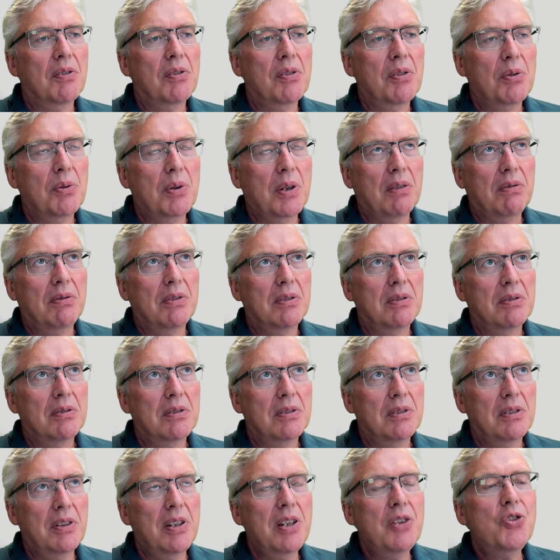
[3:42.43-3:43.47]
Well,
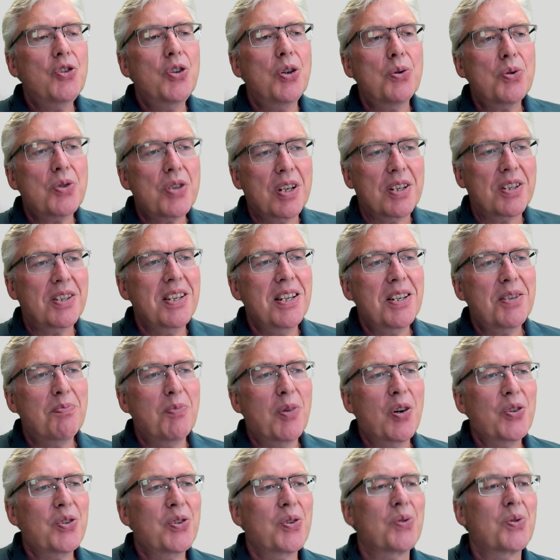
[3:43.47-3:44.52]
it uses these
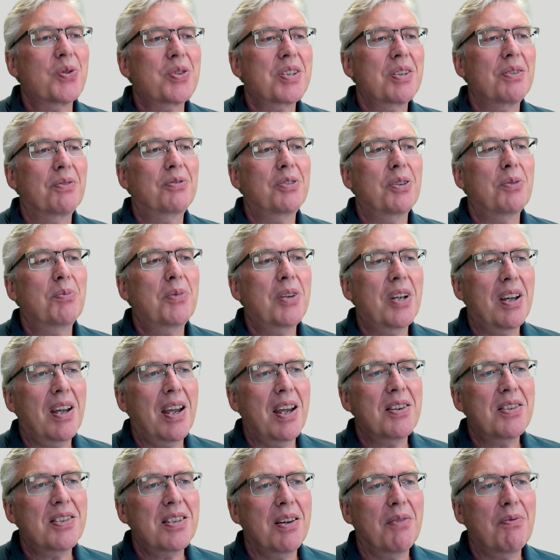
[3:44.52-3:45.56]
modules from the
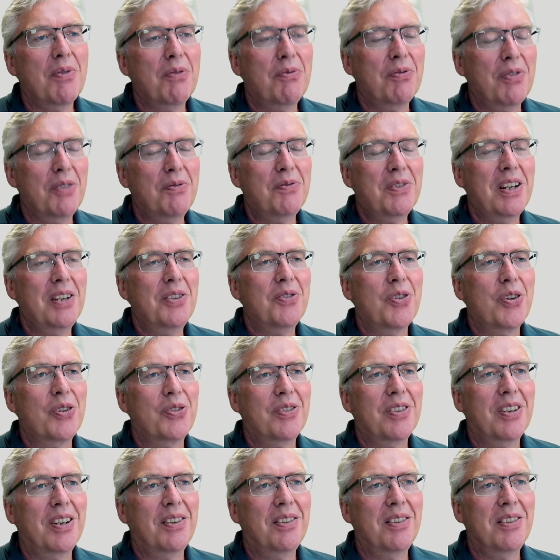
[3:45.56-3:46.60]
S7
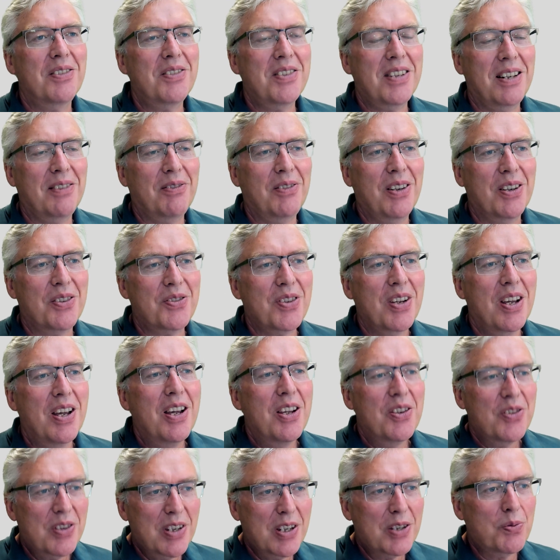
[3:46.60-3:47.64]
1500 series.
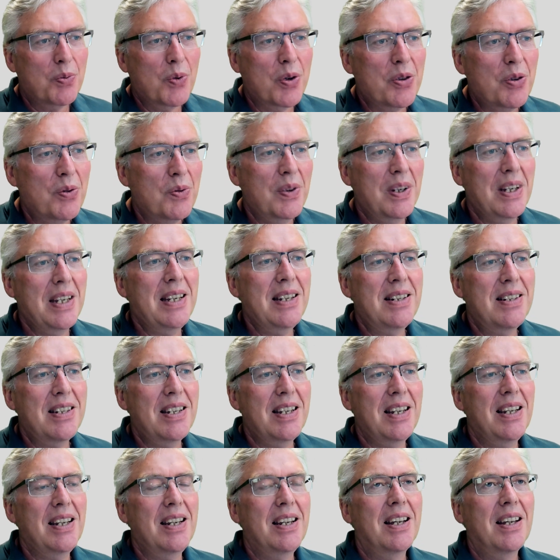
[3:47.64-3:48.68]
So that's one of the
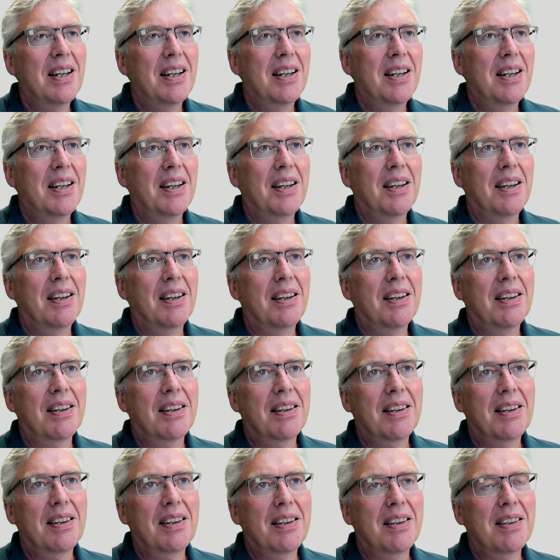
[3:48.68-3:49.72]
ET
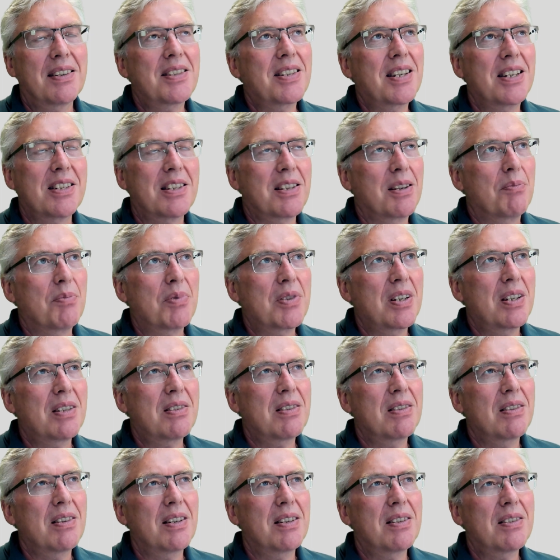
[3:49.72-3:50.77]
systems.
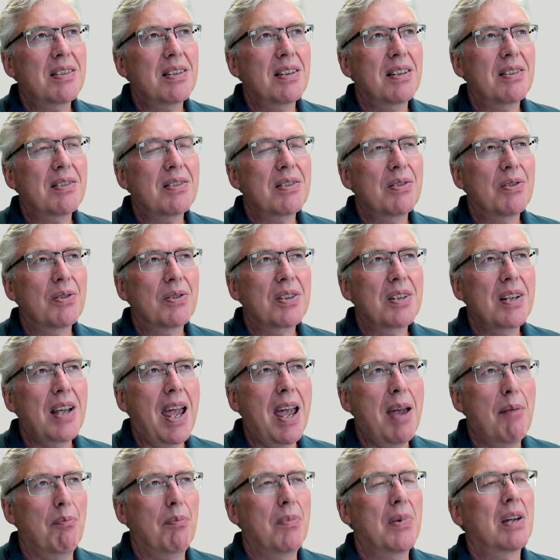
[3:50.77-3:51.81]
It's not
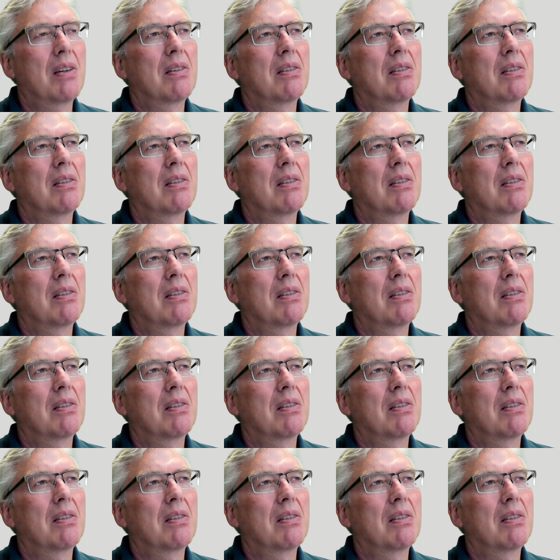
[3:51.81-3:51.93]
M.